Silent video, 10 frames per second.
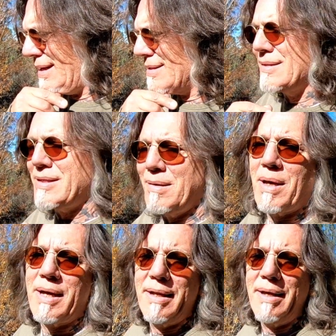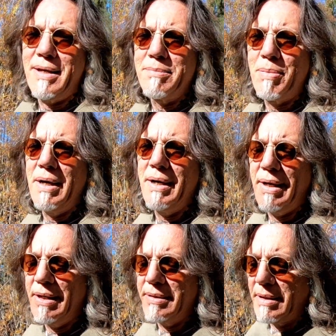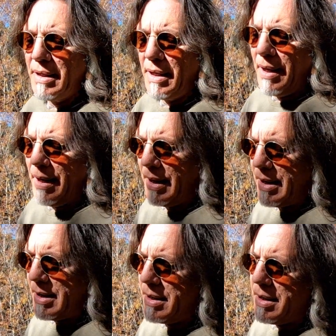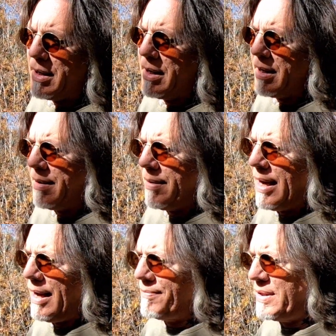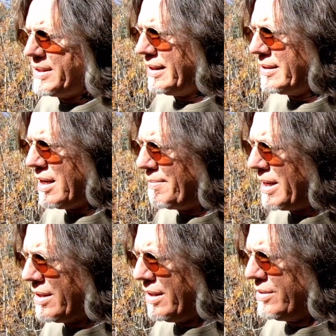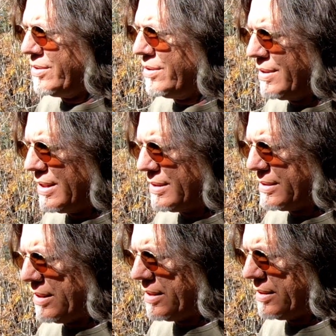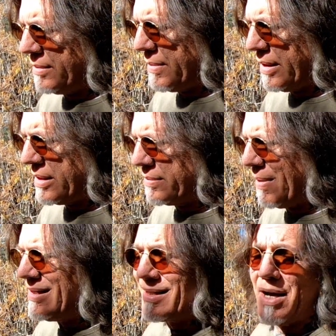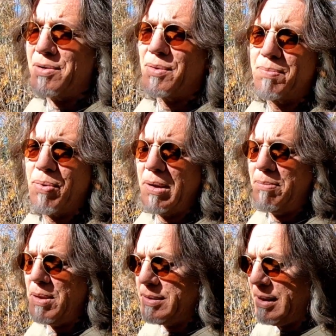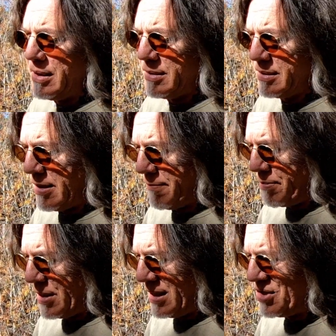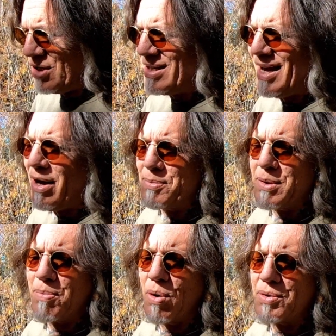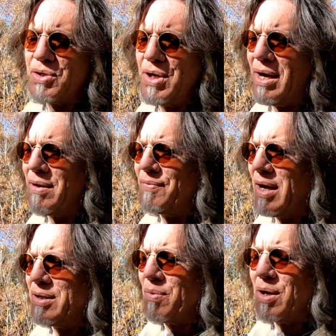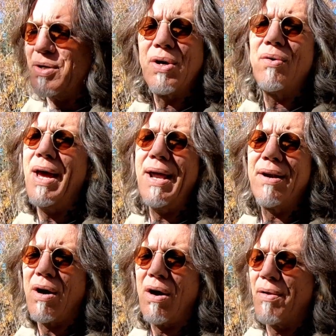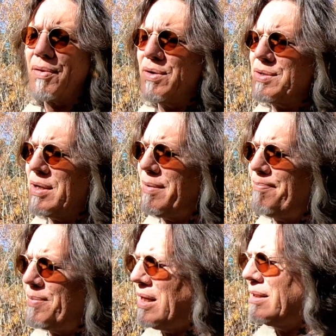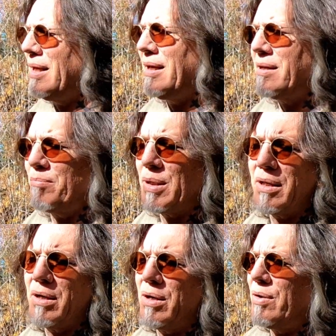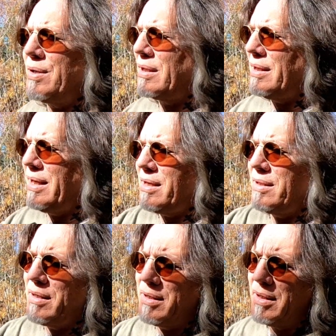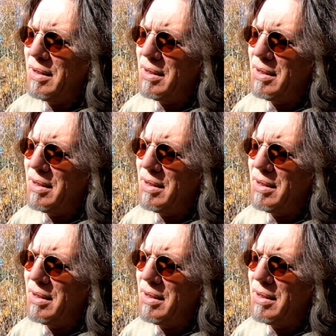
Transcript: doesn't seem like it is, but it is. And I have to take time out and do this, and because my schedule is pretty busy and stuff, but it's just to help support the channel. If you guys want to donate at all, there's a link below and a link in the